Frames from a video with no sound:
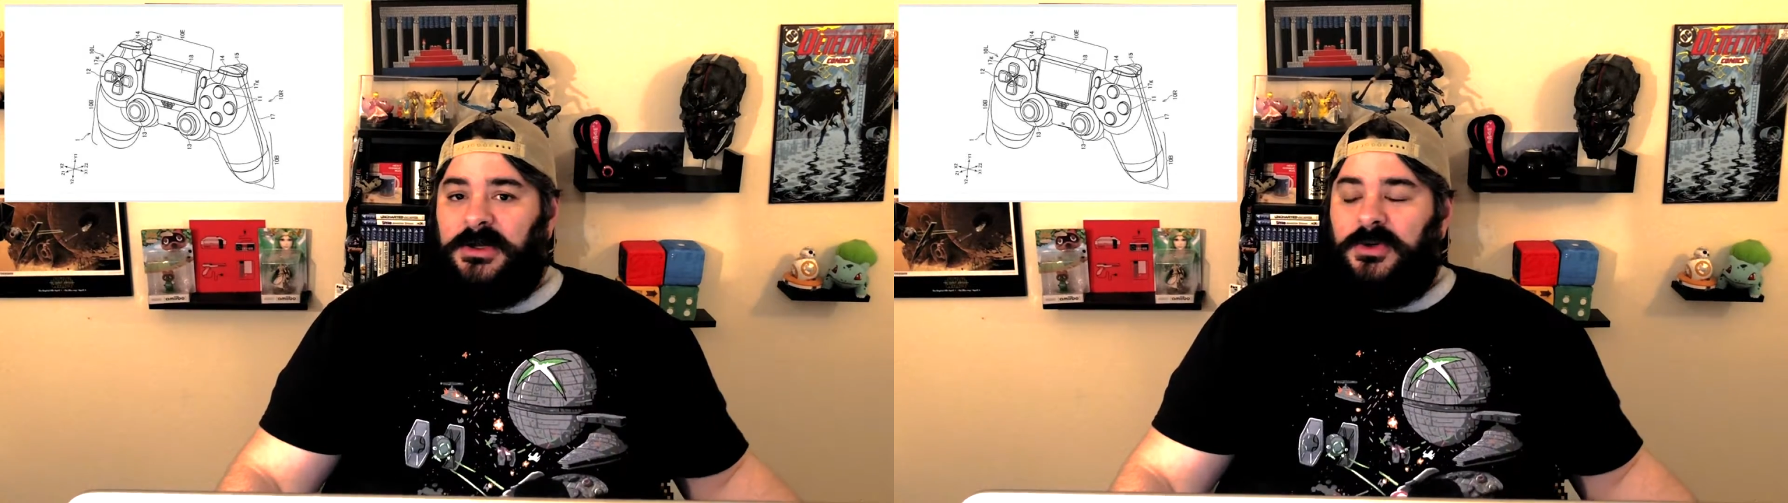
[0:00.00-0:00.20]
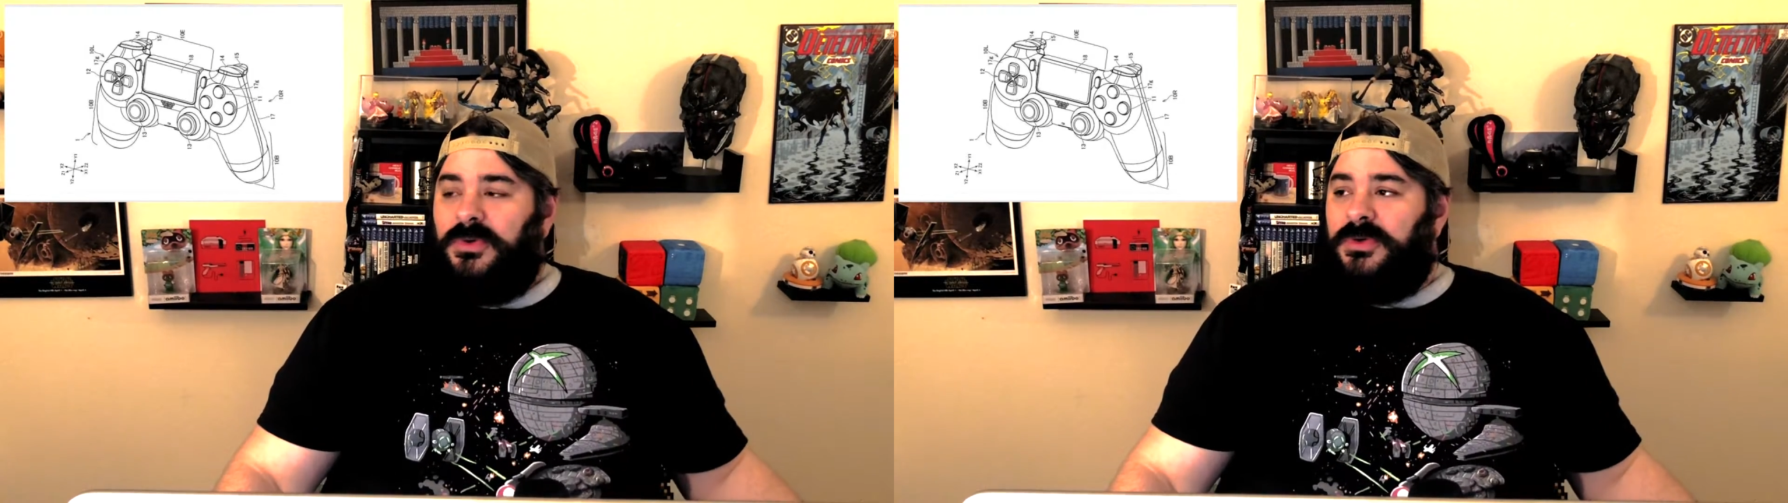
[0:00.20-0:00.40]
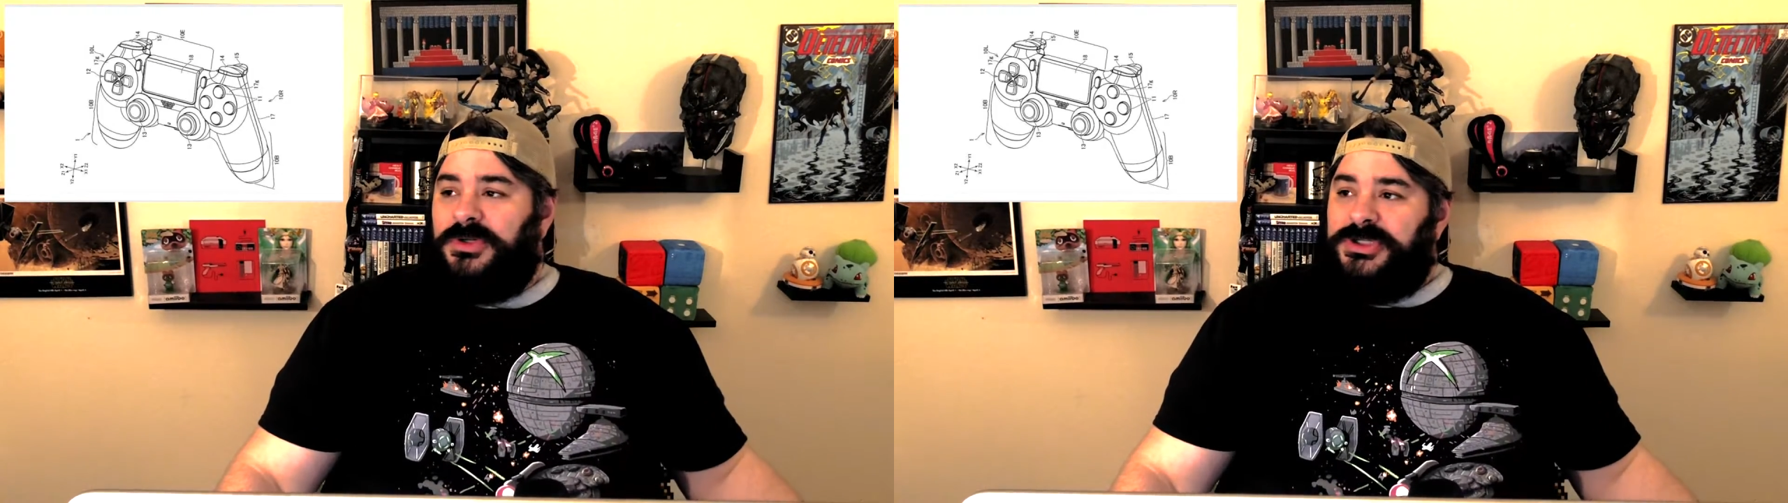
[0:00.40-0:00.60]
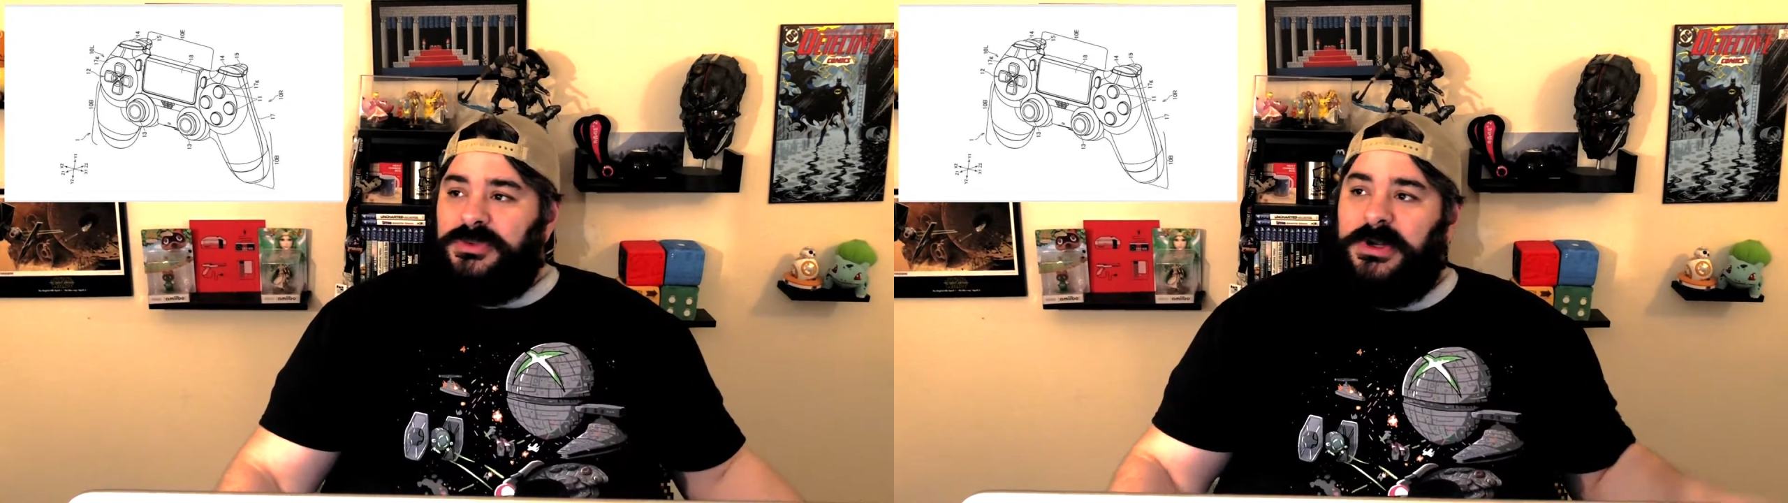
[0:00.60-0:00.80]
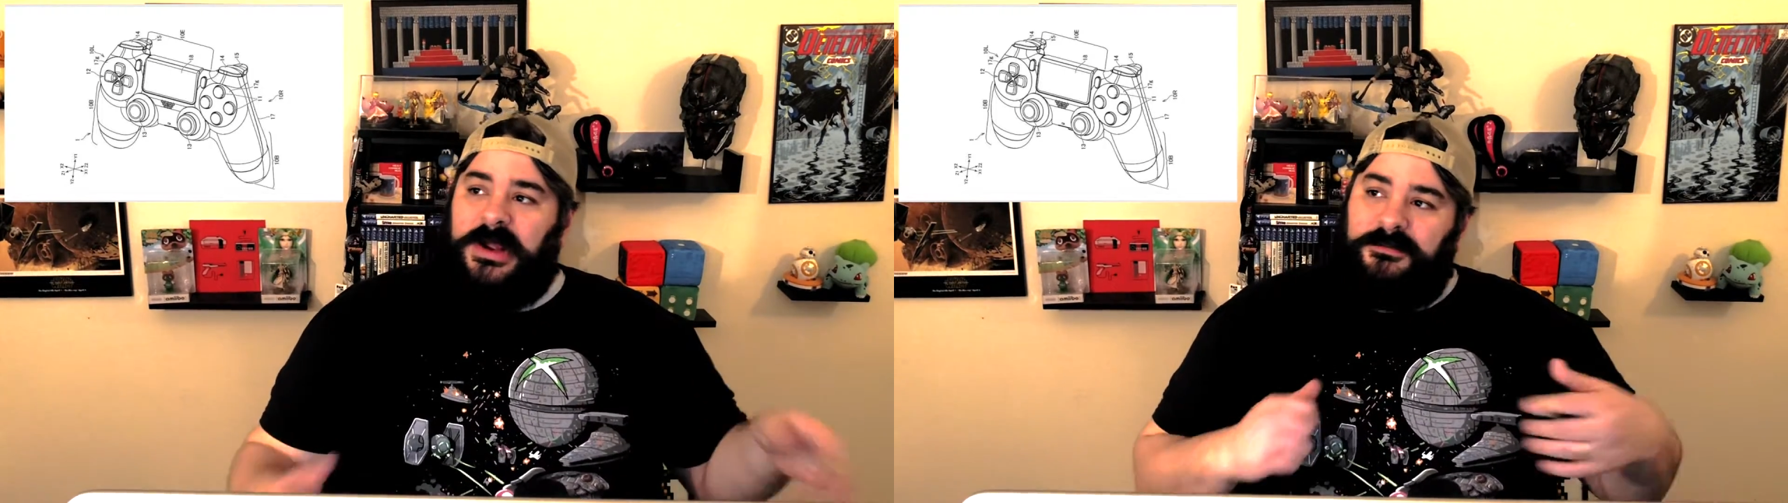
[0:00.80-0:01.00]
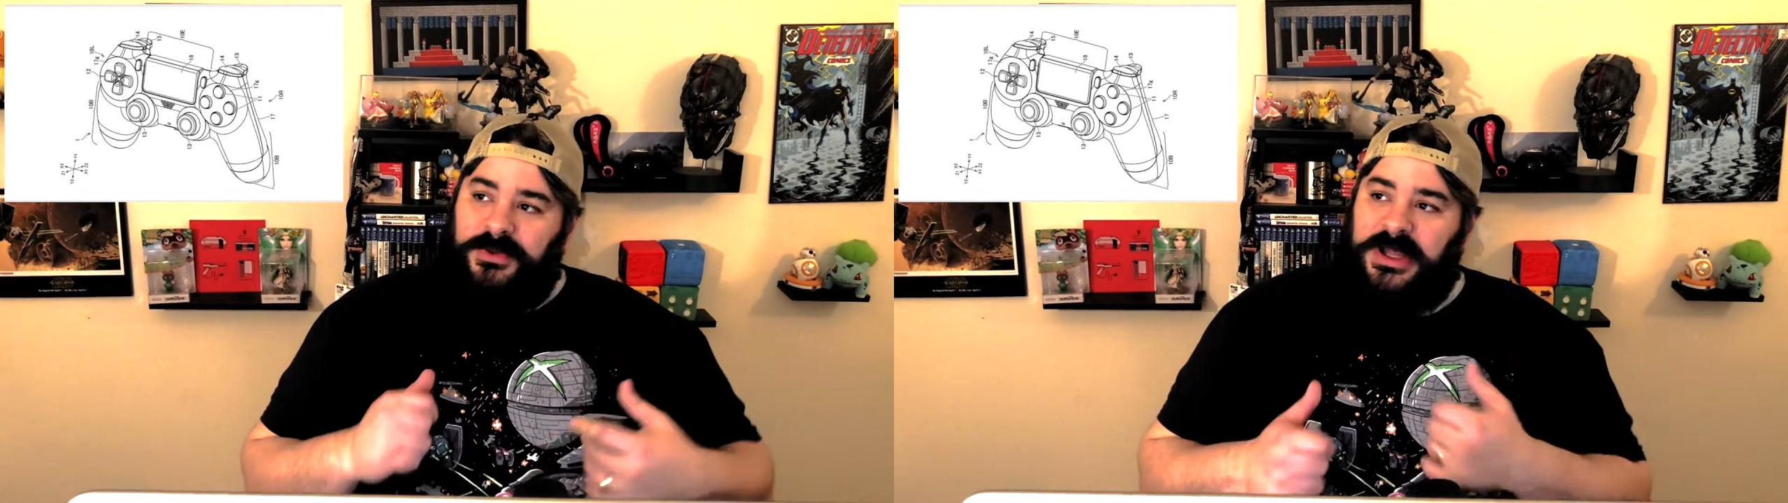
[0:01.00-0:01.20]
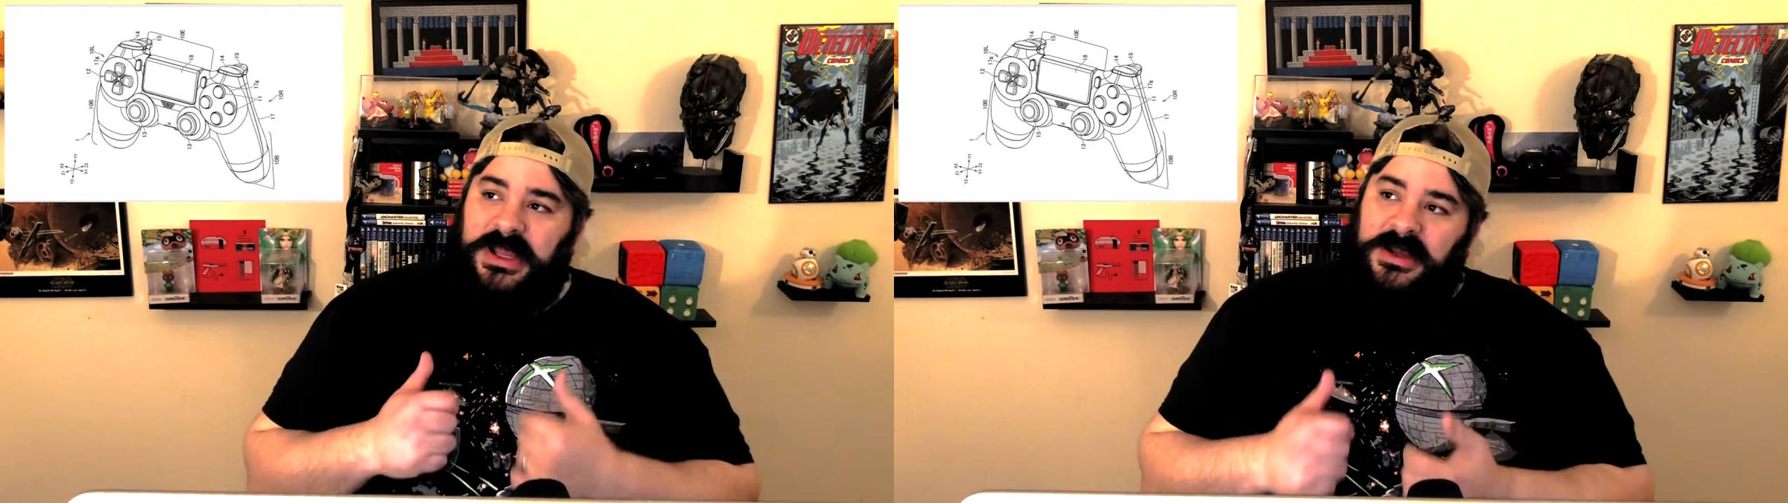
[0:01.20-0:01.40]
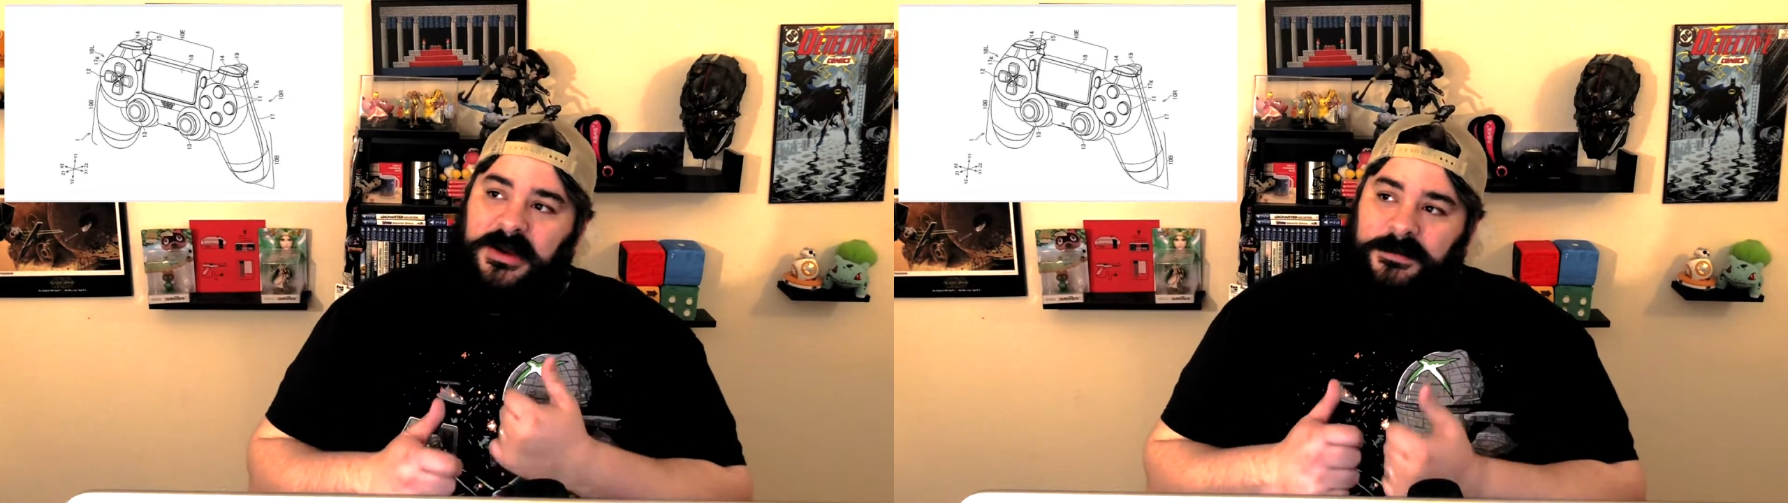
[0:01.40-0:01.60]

Cool. So when I'm playing